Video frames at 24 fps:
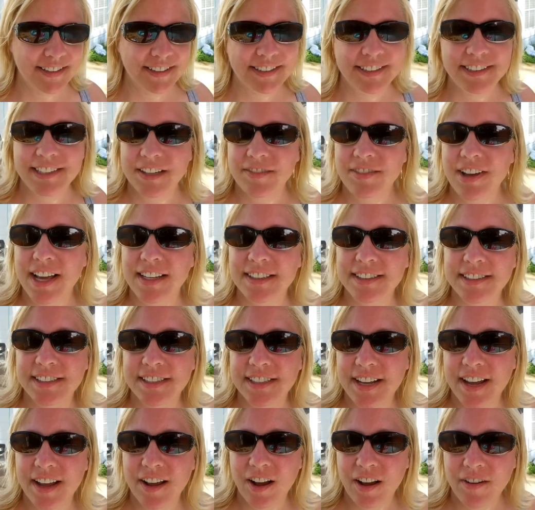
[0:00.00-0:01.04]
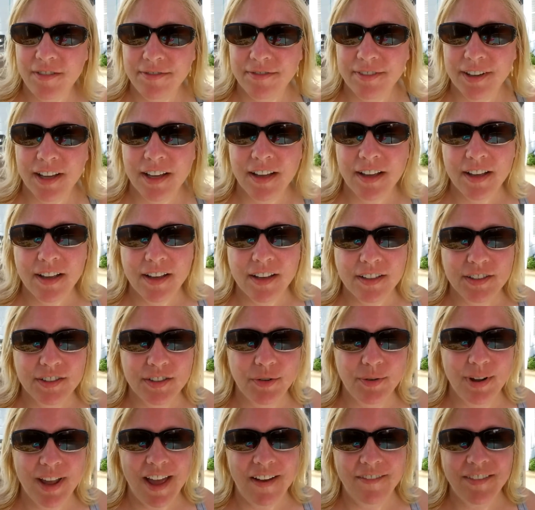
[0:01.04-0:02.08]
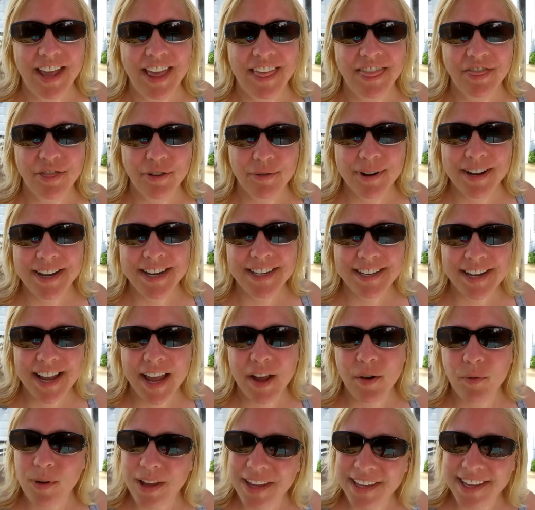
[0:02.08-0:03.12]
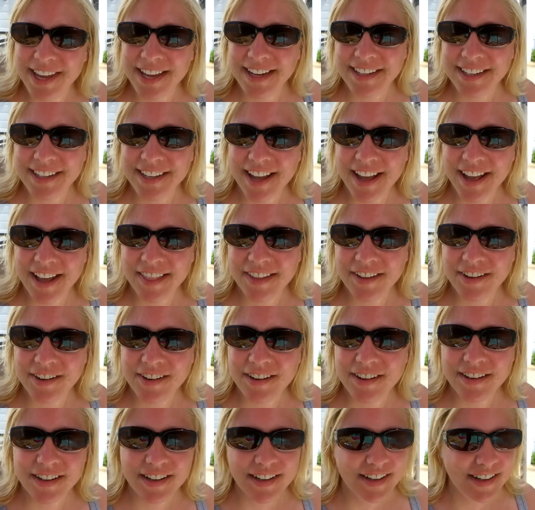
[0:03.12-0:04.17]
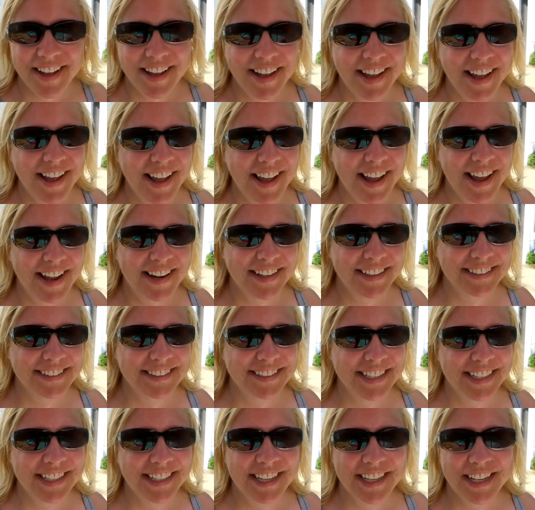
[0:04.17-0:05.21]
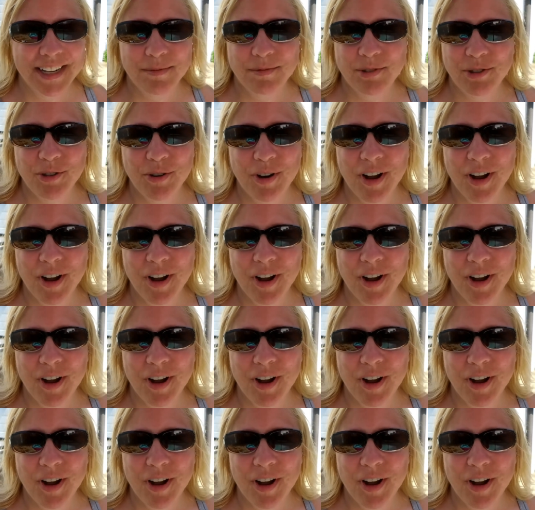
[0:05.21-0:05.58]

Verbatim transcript: Steve has today off, so we have a three-day weekend together, and it's gonna get up to